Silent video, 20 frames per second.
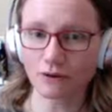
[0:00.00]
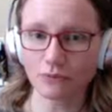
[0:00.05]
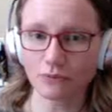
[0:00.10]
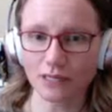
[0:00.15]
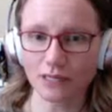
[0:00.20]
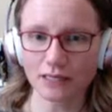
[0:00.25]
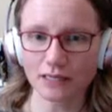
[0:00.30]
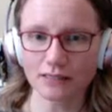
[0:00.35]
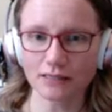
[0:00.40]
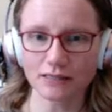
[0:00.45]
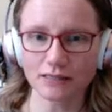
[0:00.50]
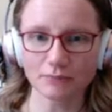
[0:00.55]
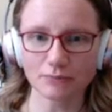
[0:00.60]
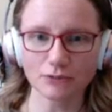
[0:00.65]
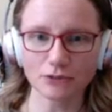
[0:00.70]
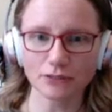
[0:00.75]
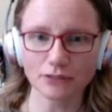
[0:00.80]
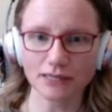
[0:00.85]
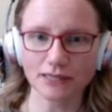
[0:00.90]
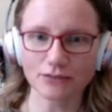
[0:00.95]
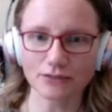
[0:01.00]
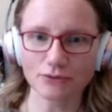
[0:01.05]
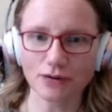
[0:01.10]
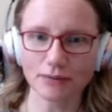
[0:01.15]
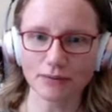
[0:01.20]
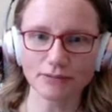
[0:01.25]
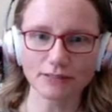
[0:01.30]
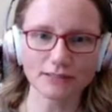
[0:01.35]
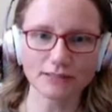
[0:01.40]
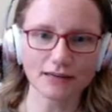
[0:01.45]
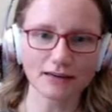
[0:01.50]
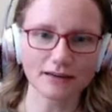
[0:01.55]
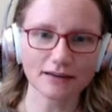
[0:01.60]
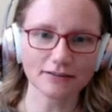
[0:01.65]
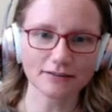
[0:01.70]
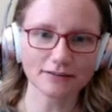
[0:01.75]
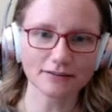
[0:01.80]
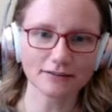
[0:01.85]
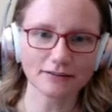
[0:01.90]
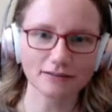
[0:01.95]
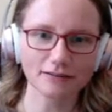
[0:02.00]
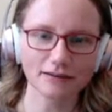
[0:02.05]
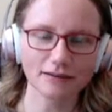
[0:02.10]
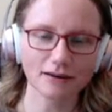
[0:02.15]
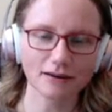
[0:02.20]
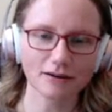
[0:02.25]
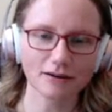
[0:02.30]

what we conceptualize rabbits as.